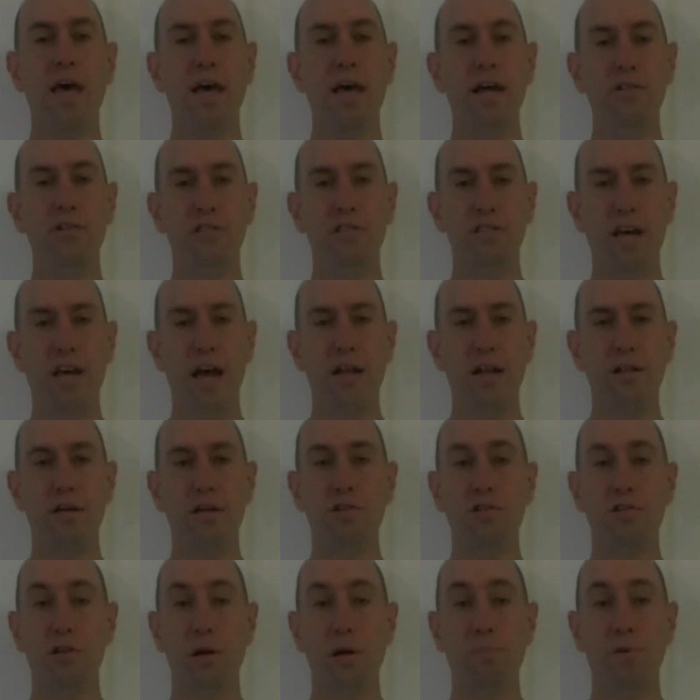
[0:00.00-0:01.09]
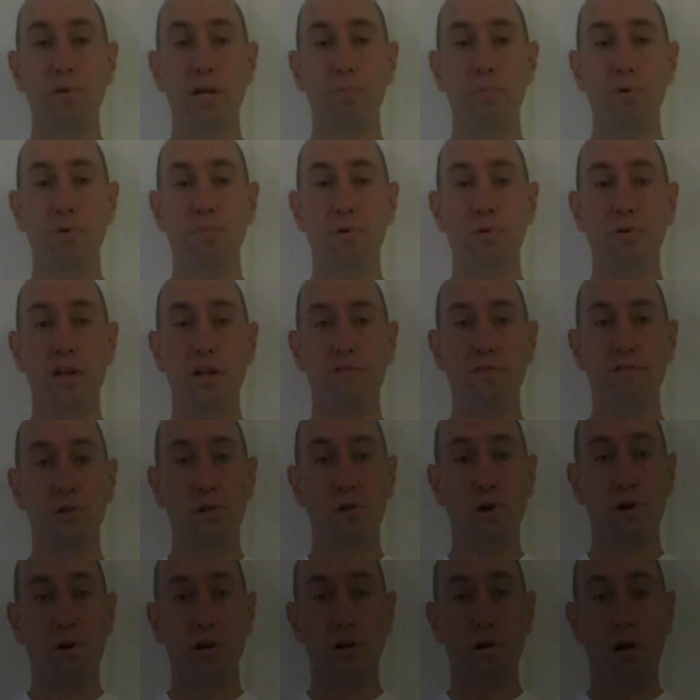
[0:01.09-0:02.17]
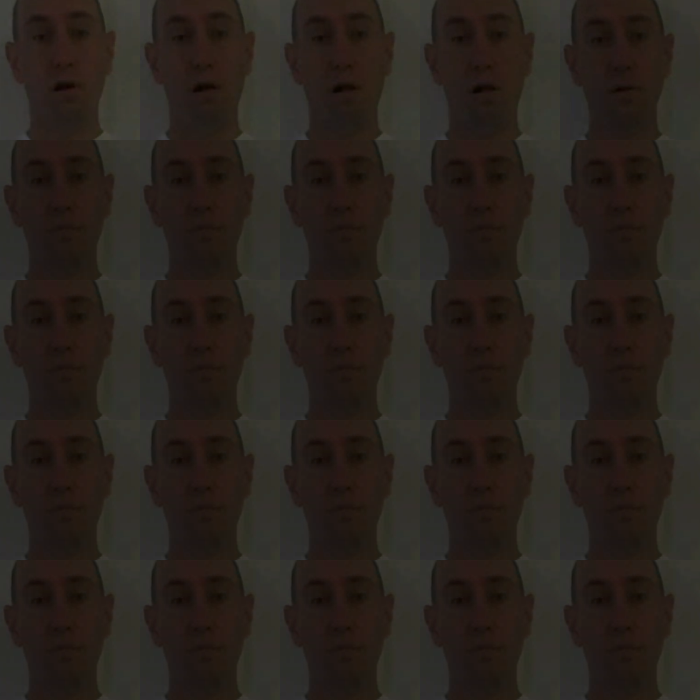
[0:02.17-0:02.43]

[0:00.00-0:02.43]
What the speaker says: and sadly, some people never learn at all.